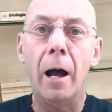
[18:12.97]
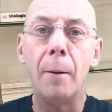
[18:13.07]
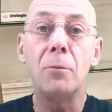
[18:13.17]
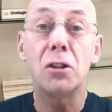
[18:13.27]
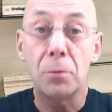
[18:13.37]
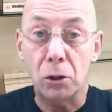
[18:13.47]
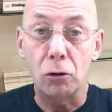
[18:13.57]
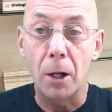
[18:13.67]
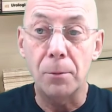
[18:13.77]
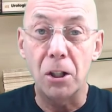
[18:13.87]

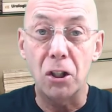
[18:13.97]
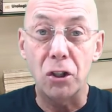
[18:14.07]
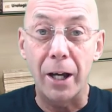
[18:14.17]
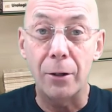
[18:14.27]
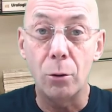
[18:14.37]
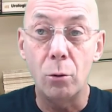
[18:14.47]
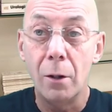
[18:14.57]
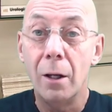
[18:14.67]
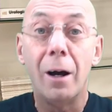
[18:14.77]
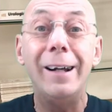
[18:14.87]
Subscribe to the channel.
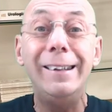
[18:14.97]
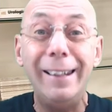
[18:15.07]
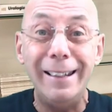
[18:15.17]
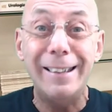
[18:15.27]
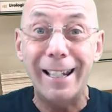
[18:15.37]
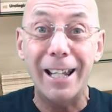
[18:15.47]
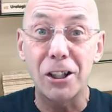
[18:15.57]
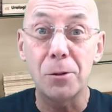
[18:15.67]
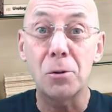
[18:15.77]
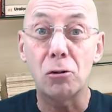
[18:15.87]
I need to get
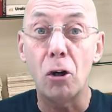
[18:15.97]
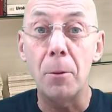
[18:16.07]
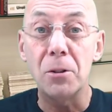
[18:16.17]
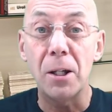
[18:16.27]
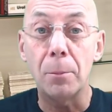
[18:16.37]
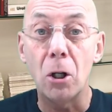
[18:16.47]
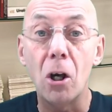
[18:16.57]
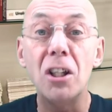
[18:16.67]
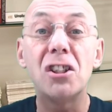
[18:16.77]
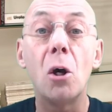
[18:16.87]
the subscribers up,
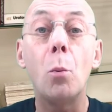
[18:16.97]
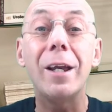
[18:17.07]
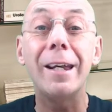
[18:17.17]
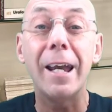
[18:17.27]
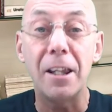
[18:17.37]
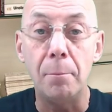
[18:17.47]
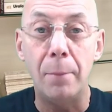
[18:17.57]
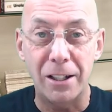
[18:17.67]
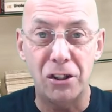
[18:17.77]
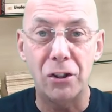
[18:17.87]
guys, so we can get the
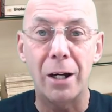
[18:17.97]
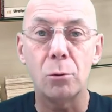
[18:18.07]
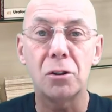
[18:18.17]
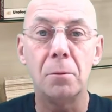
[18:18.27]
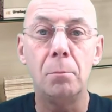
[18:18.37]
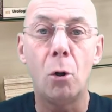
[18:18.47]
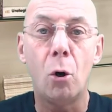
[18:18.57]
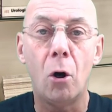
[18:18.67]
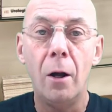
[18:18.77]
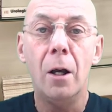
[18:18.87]
message out to
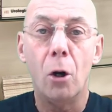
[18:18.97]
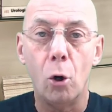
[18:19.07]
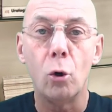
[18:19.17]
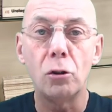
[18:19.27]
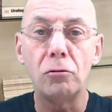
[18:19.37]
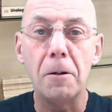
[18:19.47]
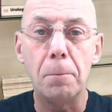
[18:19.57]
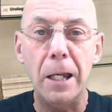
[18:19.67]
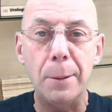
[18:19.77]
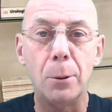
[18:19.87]
more ordinary
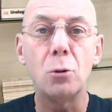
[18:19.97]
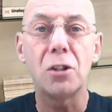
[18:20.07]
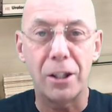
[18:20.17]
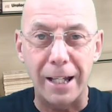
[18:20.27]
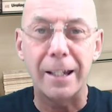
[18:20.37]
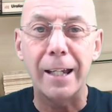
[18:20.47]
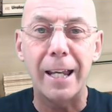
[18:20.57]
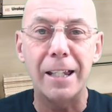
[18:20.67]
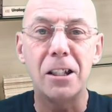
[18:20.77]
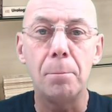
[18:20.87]
people so they can
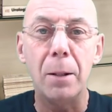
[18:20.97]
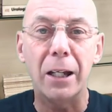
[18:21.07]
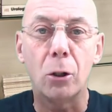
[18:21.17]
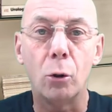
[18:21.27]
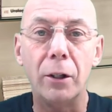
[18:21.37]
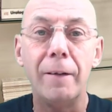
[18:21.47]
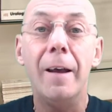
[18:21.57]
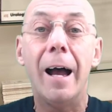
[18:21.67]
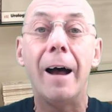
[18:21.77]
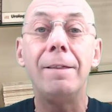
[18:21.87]
get into Bitcoin,
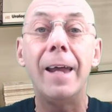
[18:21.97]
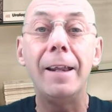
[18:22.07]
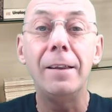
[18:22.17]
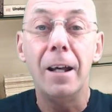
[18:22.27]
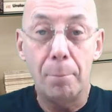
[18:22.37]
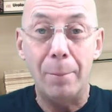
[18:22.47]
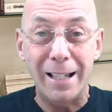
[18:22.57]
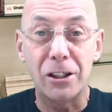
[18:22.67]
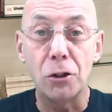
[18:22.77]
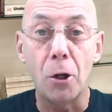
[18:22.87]
and then
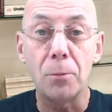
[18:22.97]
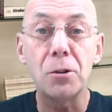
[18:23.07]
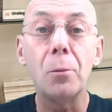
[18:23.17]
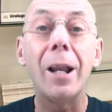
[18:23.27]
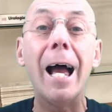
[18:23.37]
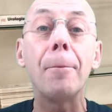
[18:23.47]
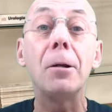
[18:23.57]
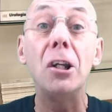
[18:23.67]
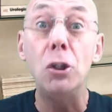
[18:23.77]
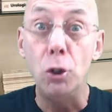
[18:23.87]
mass adoption will
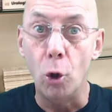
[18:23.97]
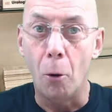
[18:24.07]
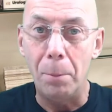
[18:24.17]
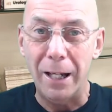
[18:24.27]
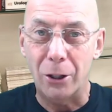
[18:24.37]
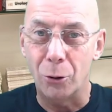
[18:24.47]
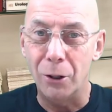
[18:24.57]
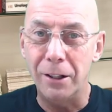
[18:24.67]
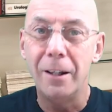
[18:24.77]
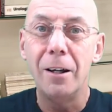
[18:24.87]
happen and your
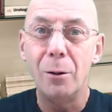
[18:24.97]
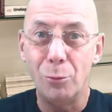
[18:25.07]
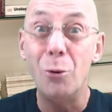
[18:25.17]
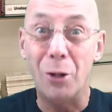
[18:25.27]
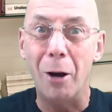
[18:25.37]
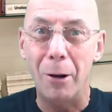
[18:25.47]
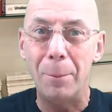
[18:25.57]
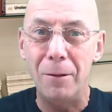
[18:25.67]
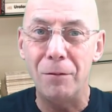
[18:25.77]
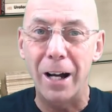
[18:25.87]
Bitcoin will go
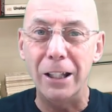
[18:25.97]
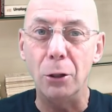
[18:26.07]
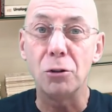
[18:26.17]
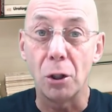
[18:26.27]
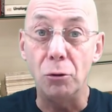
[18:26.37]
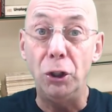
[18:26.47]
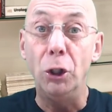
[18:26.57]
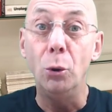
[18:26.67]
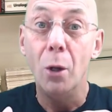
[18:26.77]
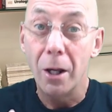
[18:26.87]
up in value. So
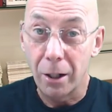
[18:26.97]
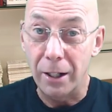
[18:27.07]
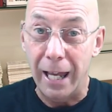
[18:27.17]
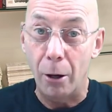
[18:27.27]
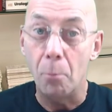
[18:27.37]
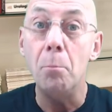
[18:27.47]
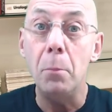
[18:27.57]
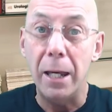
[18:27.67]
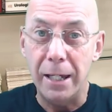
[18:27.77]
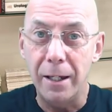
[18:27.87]
you can help
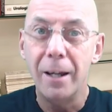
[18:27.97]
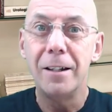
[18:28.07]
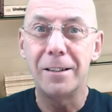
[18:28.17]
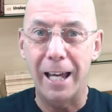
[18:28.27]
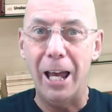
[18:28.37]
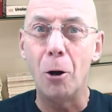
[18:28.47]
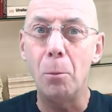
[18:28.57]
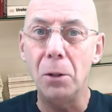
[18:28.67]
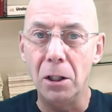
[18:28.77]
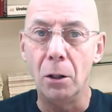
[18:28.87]
me to
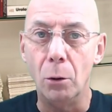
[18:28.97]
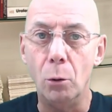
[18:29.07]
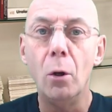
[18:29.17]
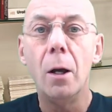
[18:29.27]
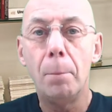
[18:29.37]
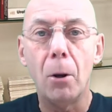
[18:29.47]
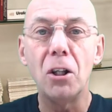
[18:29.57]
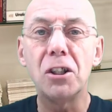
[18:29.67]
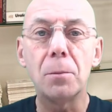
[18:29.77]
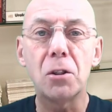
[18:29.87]
help you by
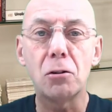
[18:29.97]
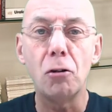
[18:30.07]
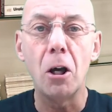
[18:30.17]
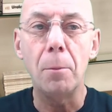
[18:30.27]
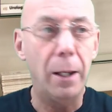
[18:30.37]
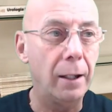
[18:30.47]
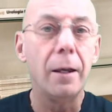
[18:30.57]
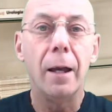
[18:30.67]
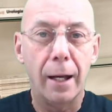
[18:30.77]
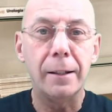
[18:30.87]
subscribing
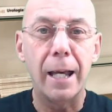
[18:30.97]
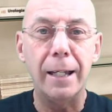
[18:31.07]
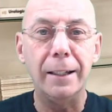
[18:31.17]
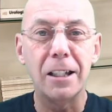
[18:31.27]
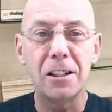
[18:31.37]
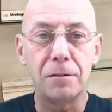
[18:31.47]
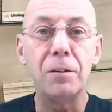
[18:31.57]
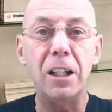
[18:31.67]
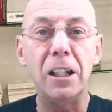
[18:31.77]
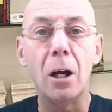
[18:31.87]
and getting this
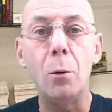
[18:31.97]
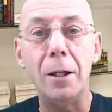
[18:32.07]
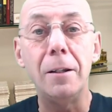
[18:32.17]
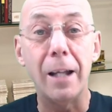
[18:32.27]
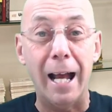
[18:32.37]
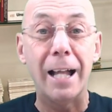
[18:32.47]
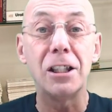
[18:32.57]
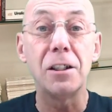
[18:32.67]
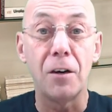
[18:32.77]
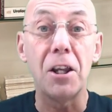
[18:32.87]
video in the
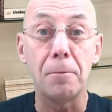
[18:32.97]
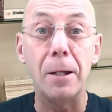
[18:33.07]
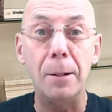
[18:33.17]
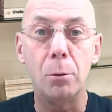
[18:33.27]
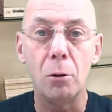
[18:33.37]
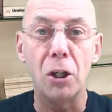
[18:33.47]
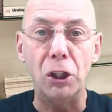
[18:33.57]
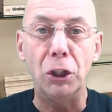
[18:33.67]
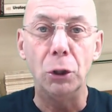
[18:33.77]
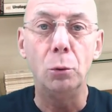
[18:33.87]
hands of other people
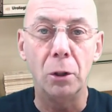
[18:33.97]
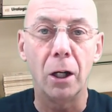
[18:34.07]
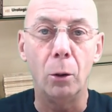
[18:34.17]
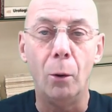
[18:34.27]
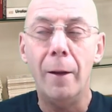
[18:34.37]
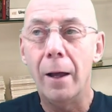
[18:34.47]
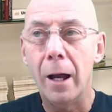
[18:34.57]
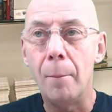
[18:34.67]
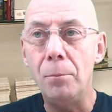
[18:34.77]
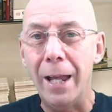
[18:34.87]
that you know.
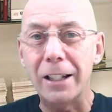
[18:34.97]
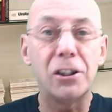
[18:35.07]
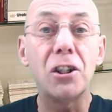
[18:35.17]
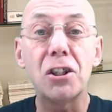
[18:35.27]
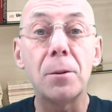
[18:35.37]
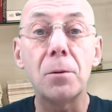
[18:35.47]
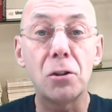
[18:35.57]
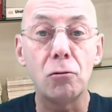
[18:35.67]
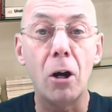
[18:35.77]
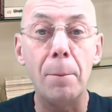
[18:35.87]
Next to the
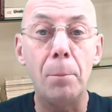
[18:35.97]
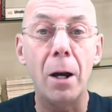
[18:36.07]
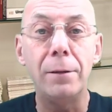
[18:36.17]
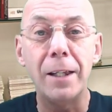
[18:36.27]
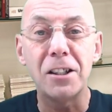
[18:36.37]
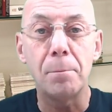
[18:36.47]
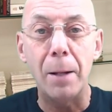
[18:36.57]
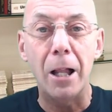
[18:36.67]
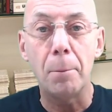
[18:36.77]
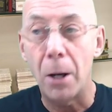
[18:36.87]
subscribe button there's a
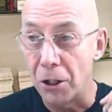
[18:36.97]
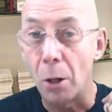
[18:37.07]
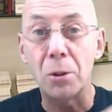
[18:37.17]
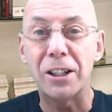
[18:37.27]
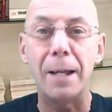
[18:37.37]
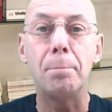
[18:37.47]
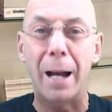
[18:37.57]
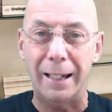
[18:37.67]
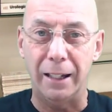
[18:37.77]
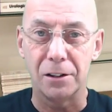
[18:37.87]
bell button. I would say
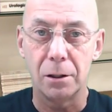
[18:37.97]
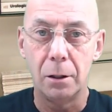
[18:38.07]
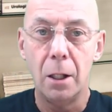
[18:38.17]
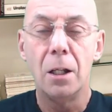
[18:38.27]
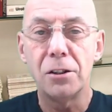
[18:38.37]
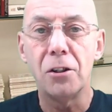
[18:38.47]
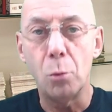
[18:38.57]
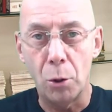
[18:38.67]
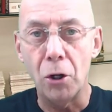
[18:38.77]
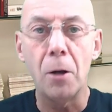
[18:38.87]
bang it so that
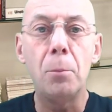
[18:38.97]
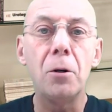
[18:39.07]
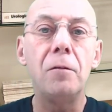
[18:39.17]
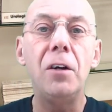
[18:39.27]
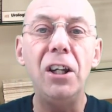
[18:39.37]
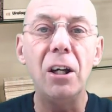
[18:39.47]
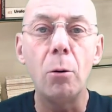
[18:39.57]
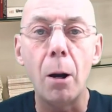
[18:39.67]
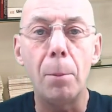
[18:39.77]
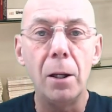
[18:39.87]
when I put a video
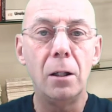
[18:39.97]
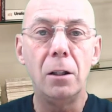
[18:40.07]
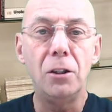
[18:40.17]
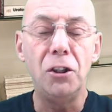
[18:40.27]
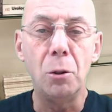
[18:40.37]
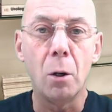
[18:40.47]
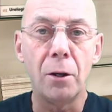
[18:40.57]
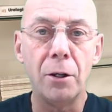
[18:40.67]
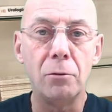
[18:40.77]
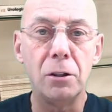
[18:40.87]
up you are
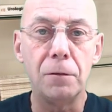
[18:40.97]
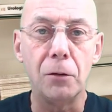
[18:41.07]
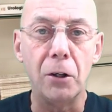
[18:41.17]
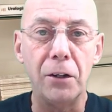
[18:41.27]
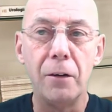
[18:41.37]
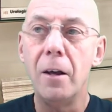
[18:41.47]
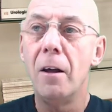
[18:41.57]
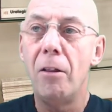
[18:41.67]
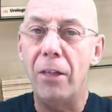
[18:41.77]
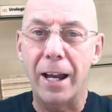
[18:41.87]
notified.
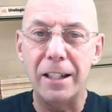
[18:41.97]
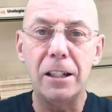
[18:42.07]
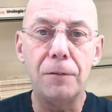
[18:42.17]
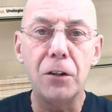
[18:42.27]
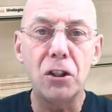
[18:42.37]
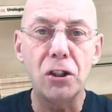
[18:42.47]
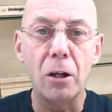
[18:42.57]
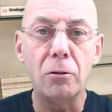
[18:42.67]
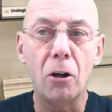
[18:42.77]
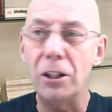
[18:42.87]
That is it for the
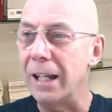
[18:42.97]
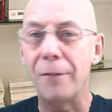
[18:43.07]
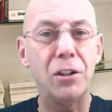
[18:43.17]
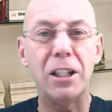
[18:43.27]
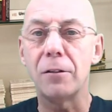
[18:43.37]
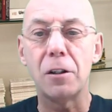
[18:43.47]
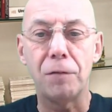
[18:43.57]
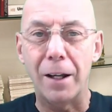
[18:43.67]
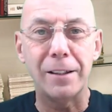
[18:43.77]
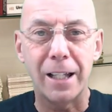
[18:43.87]
show, guys. Have yourselves a
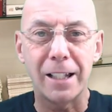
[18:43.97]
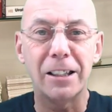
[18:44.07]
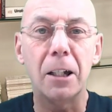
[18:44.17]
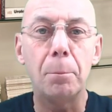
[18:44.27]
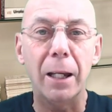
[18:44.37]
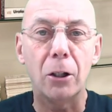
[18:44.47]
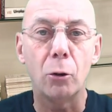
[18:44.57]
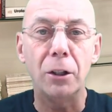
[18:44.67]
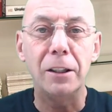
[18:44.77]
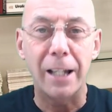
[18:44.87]
fantastic
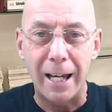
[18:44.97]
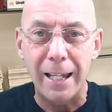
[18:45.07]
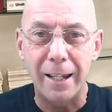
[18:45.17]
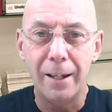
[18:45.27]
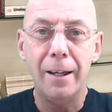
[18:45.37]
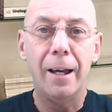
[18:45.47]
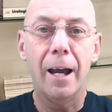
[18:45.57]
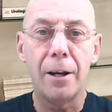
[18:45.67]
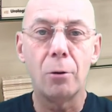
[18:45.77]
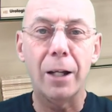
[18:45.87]
Bitcoin day,
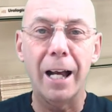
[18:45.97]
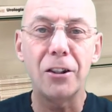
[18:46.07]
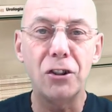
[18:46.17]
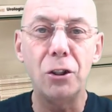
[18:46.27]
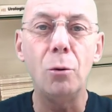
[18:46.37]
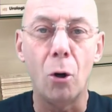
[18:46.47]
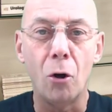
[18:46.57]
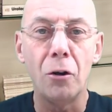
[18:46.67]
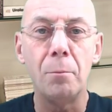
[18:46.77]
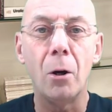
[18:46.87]
and I'll catch you
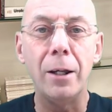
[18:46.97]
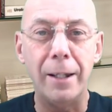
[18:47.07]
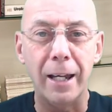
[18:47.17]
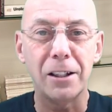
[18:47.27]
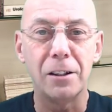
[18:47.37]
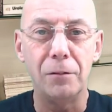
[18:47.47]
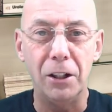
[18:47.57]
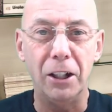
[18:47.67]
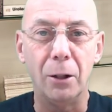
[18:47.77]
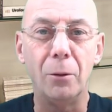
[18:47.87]
on my next
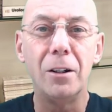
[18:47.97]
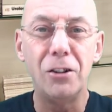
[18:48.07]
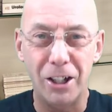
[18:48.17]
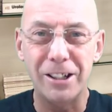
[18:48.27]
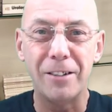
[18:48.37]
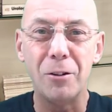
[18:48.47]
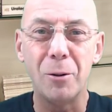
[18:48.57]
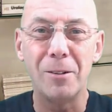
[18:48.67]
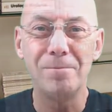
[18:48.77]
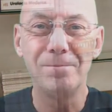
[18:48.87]
video. Cheers, everyone.